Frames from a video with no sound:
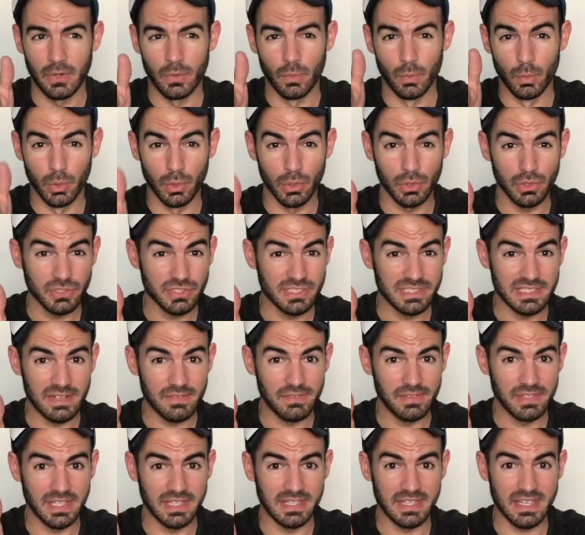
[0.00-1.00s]
rules and
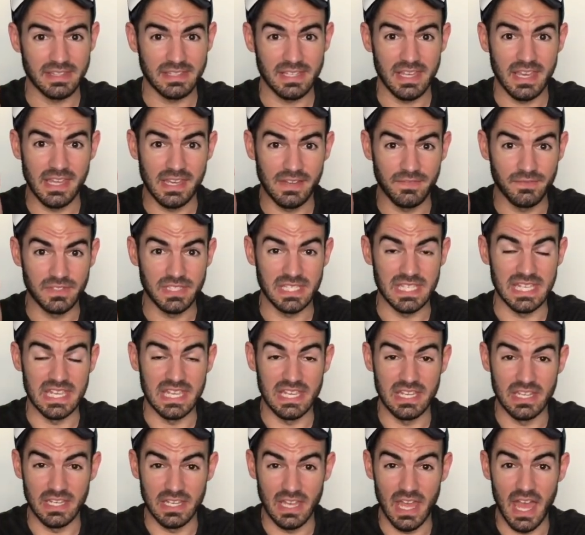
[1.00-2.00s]
everything that they have
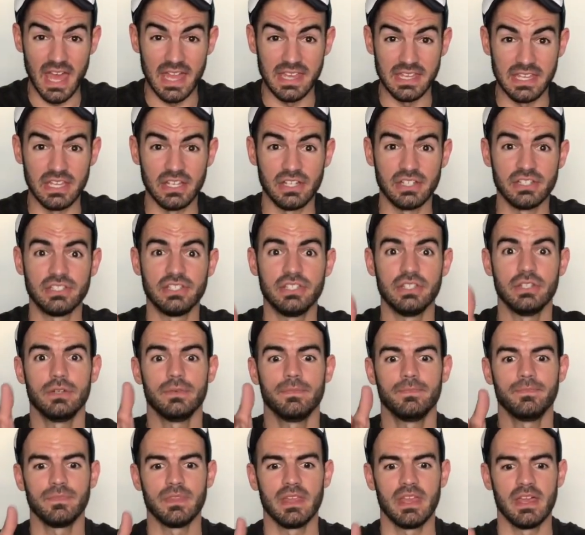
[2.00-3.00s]
to adhere
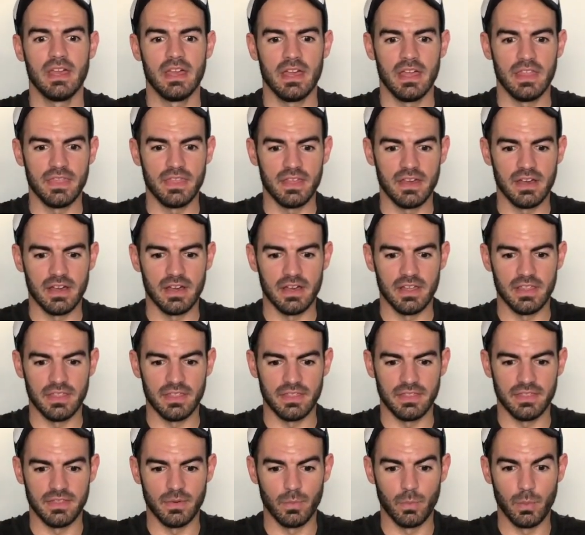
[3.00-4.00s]
to,
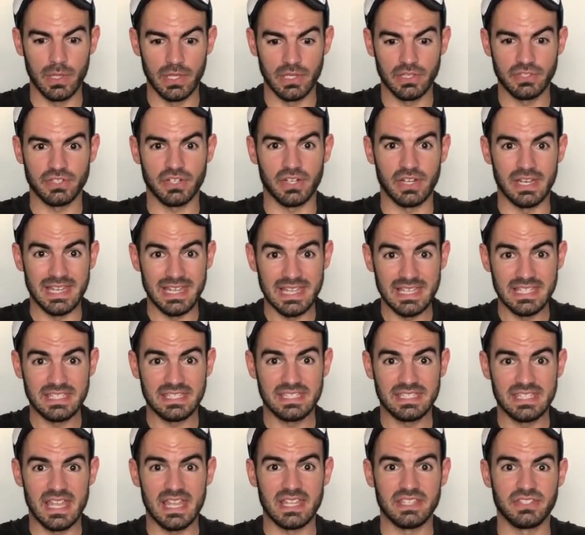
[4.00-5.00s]
the wheels are
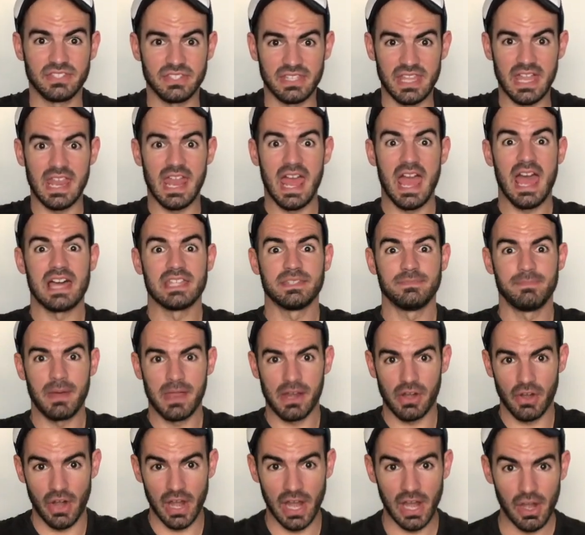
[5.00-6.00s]
inset so that it has
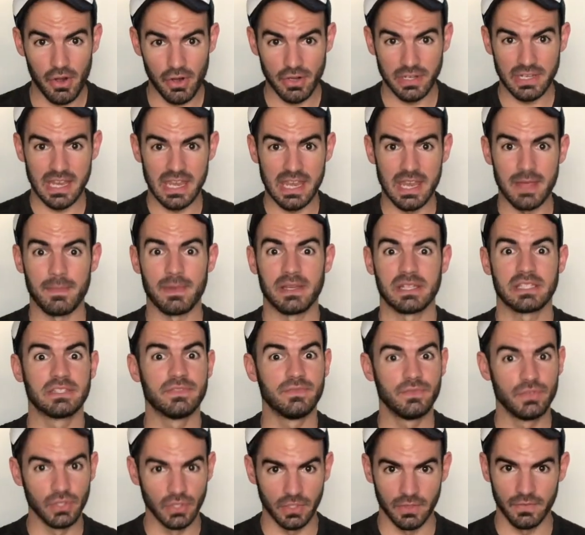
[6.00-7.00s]
better aerodynamics,
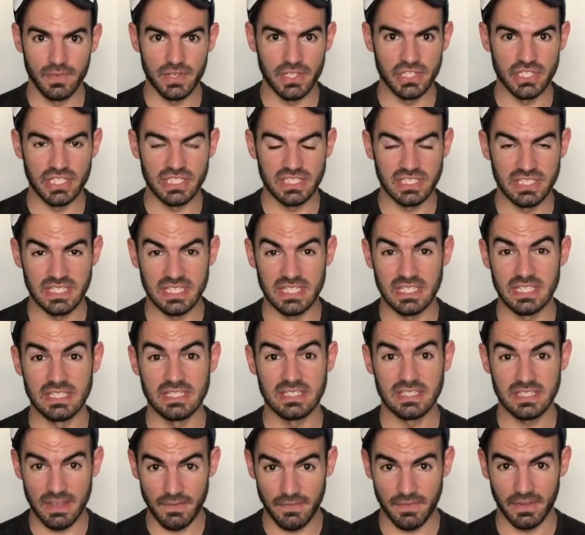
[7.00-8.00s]
fuel efficiency,
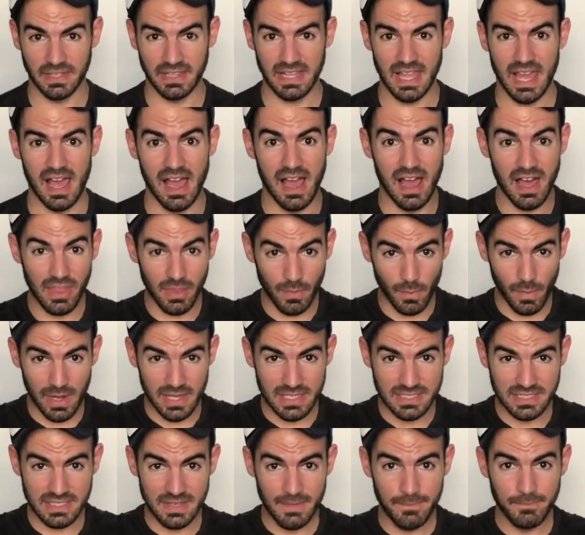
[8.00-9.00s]
stuff like that.
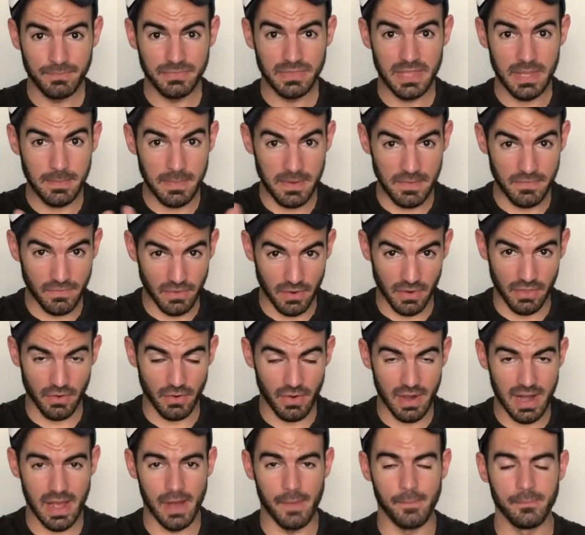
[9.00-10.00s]
Otherwise, they'd be
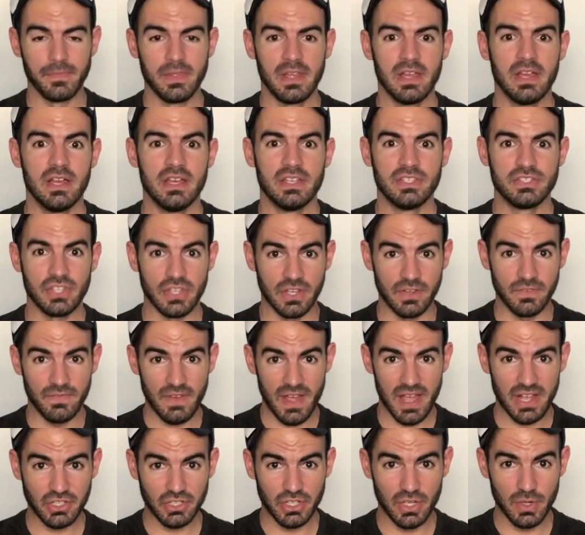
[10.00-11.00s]
further out. So your
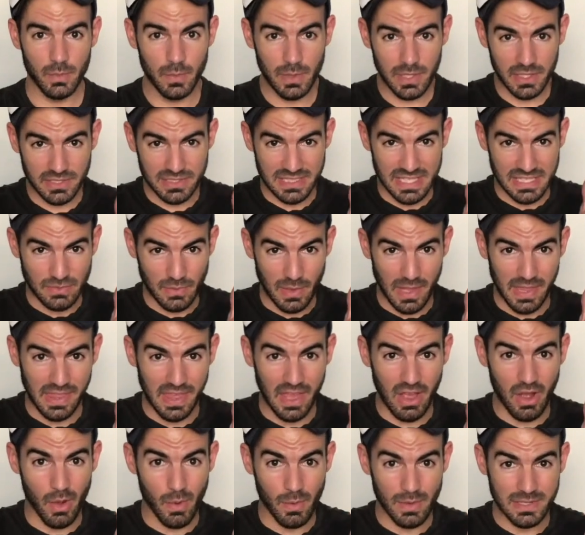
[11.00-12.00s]
factory wheels, that's why
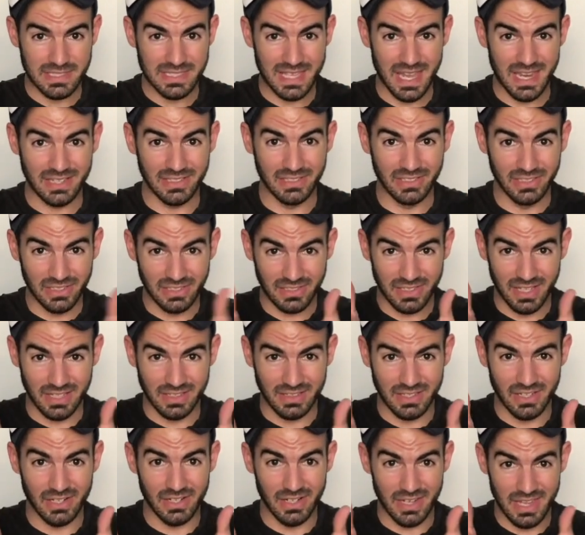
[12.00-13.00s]
they always kind of look
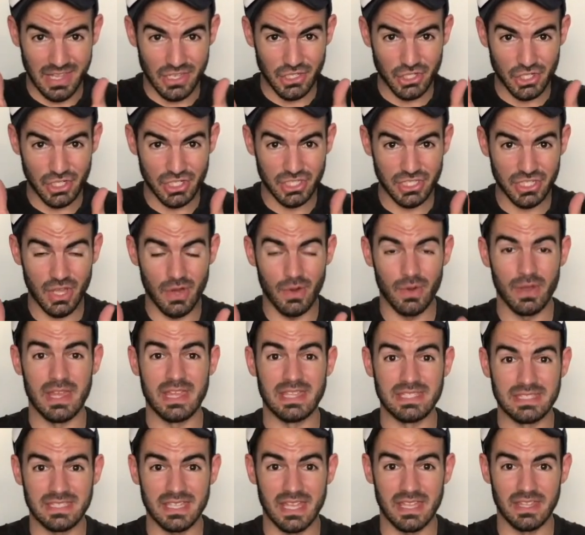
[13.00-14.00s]
like they're an inch or so
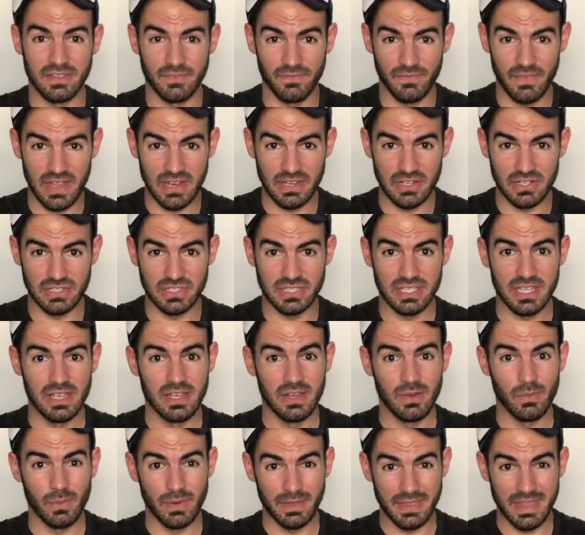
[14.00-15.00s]
inside the fenders
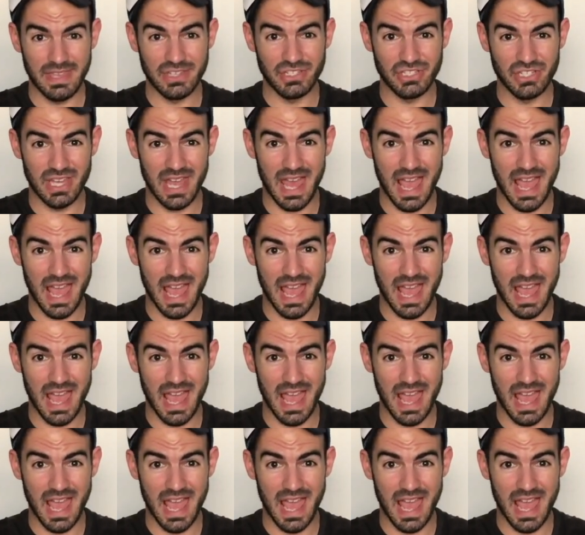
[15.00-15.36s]
when they